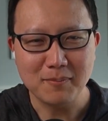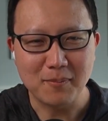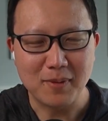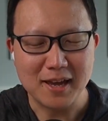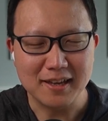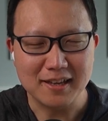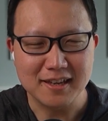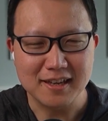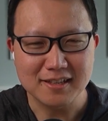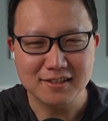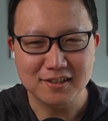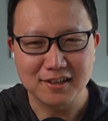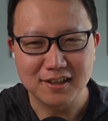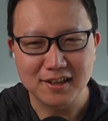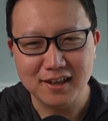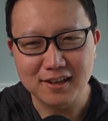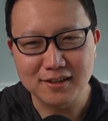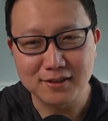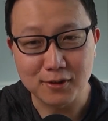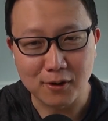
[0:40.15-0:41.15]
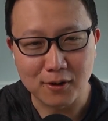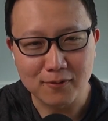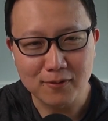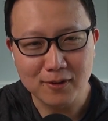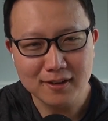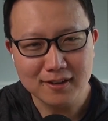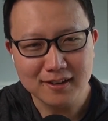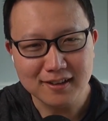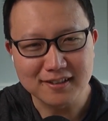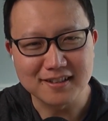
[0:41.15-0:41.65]
My guest today is
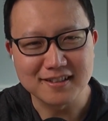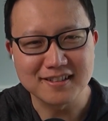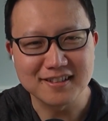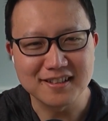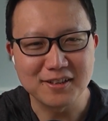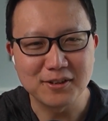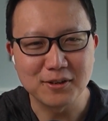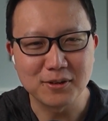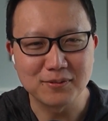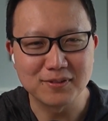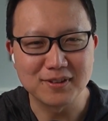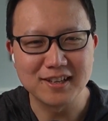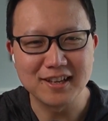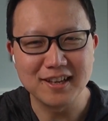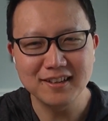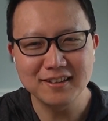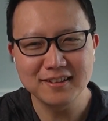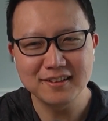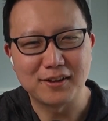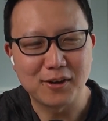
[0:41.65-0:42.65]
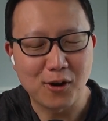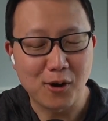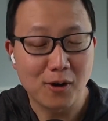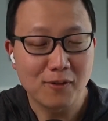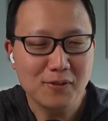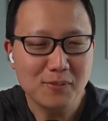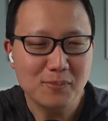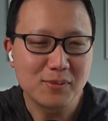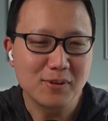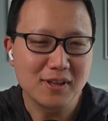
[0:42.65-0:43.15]
Arvind, the CEO of Glean.
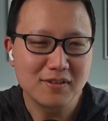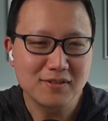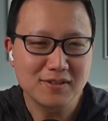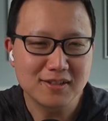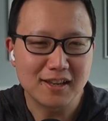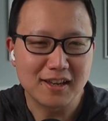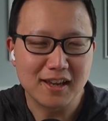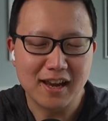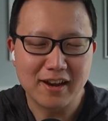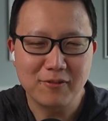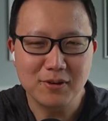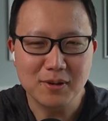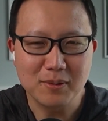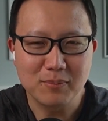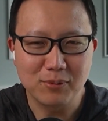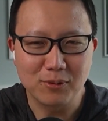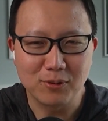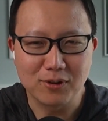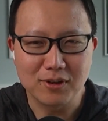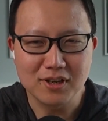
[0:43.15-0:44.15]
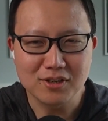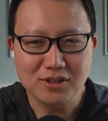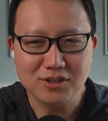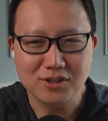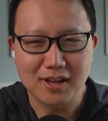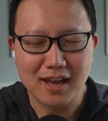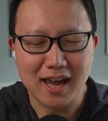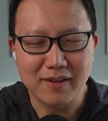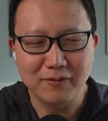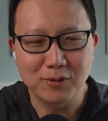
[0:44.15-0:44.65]
Arvind believes that every employee
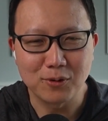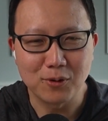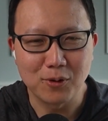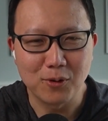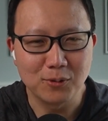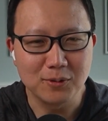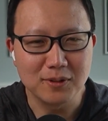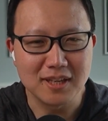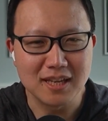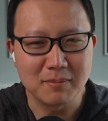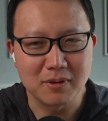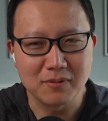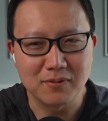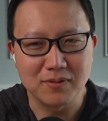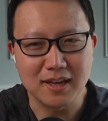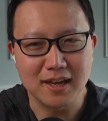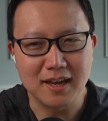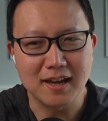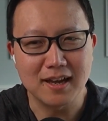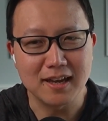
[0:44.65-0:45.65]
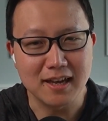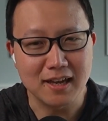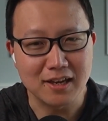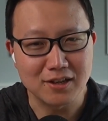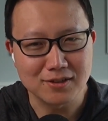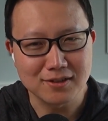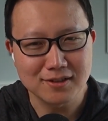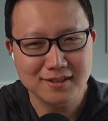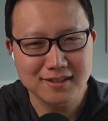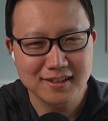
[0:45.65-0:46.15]
should have their own team of AI
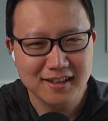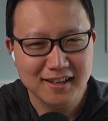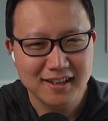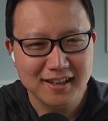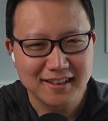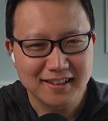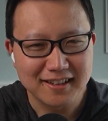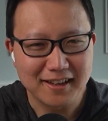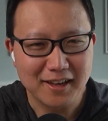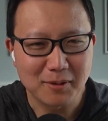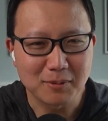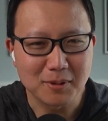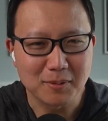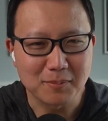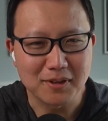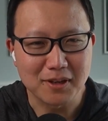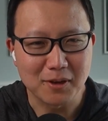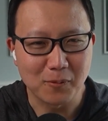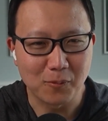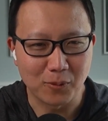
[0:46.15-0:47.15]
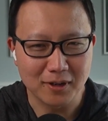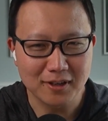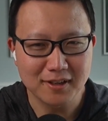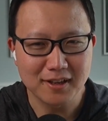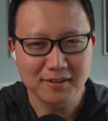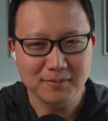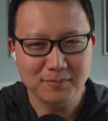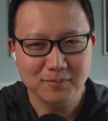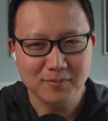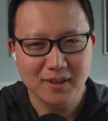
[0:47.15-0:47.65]
agents to help them get work
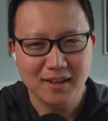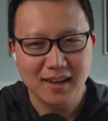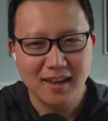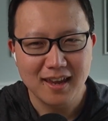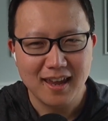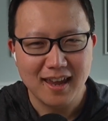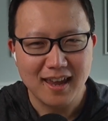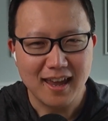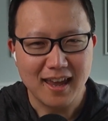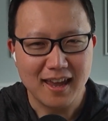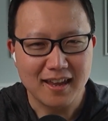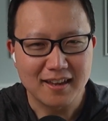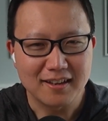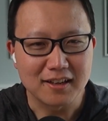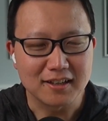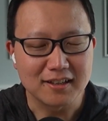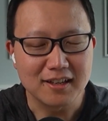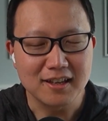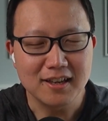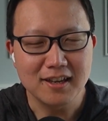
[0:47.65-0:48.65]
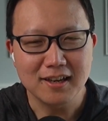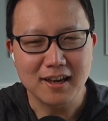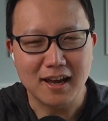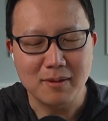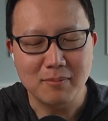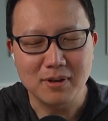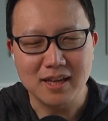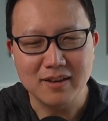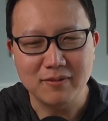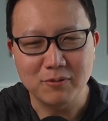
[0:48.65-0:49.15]
done. And Glean,
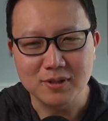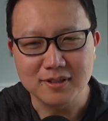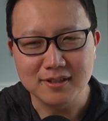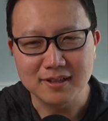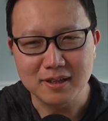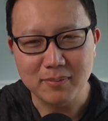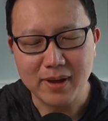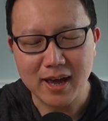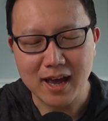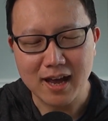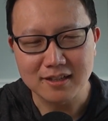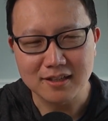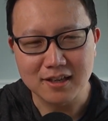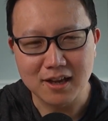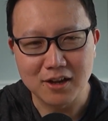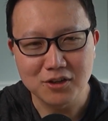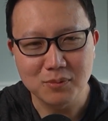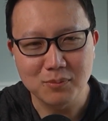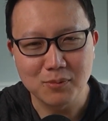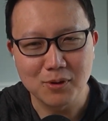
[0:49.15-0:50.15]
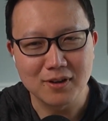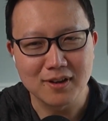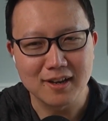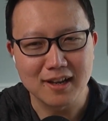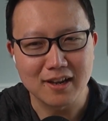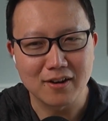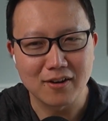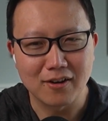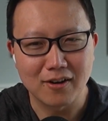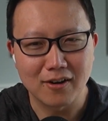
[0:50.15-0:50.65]
I believe, recently passed 100 million
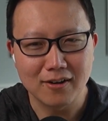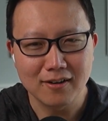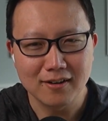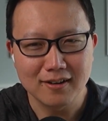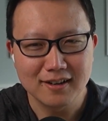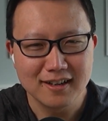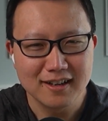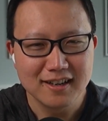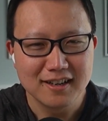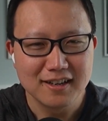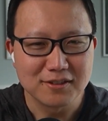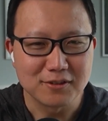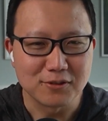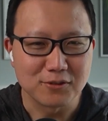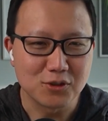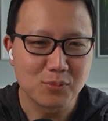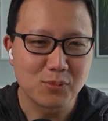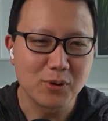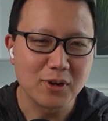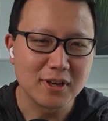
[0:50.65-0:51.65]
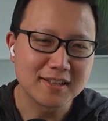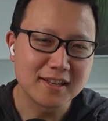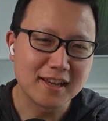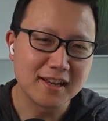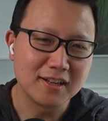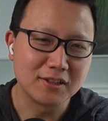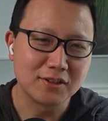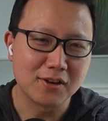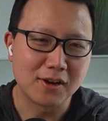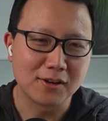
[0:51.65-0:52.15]
ARR. So super
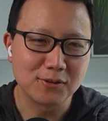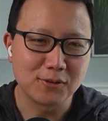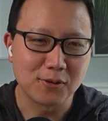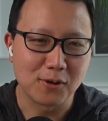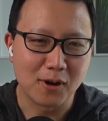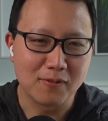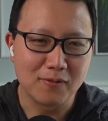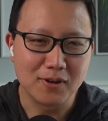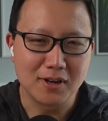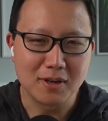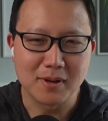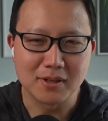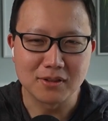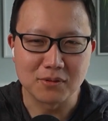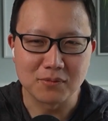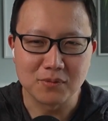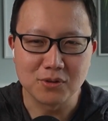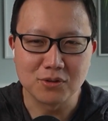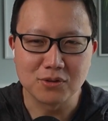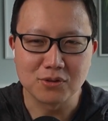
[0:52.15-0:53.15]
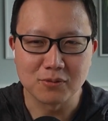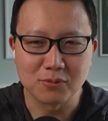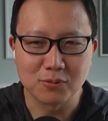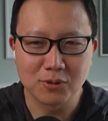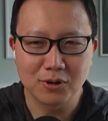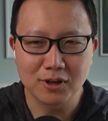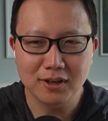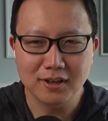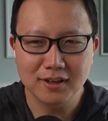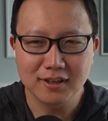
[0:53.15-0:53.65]
excited to talk to Arvind about the future of
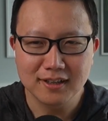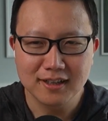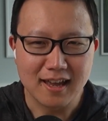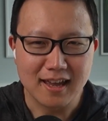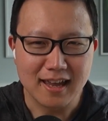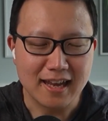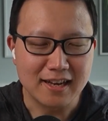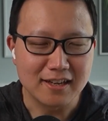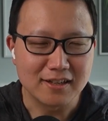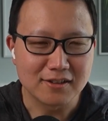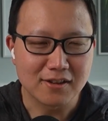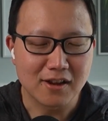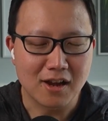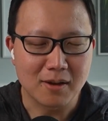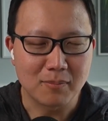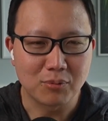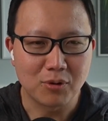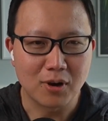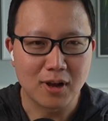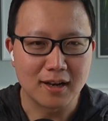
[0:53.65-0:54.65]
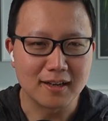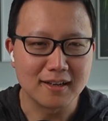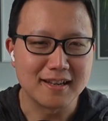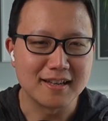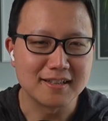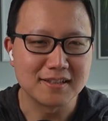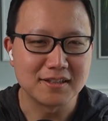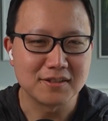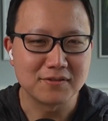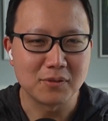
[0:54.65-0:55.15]
work and his top product
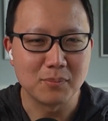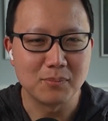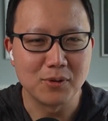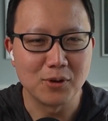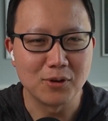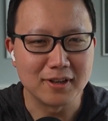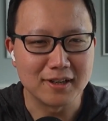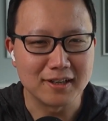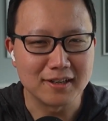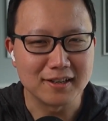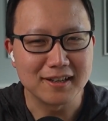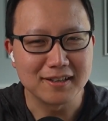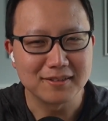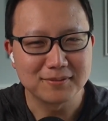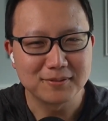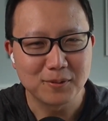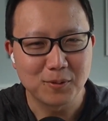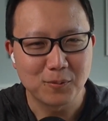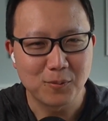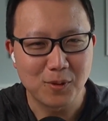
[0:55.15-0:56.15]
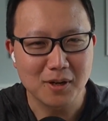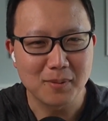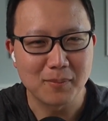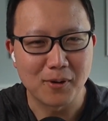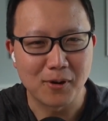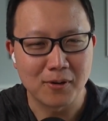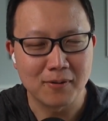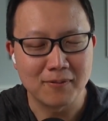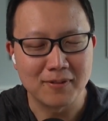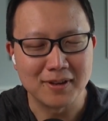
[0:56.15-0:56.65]
lessons from building Glean. Welcome,
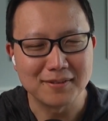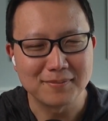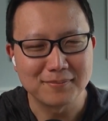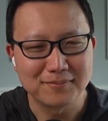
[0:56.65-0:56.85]
Arvind.